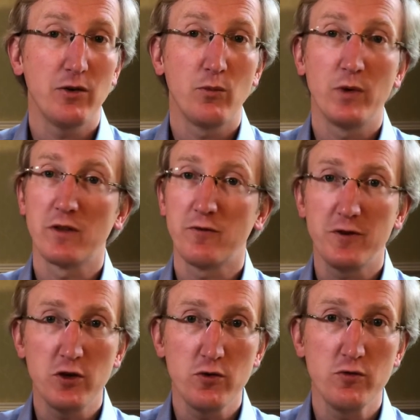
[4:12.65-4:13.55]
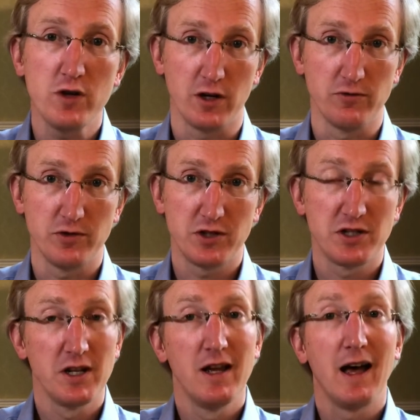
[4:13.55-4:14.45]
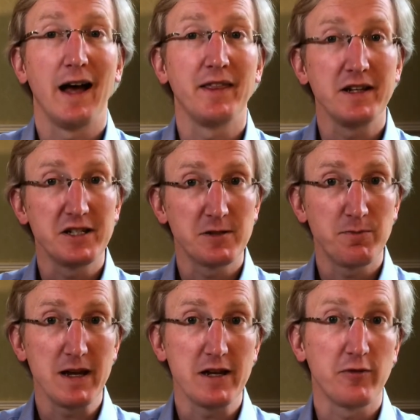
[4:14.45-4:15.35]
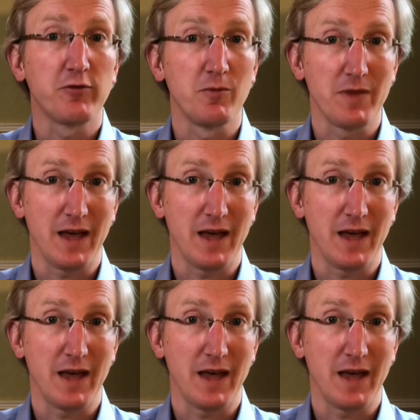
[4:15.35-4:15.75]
with a few notes and they speak from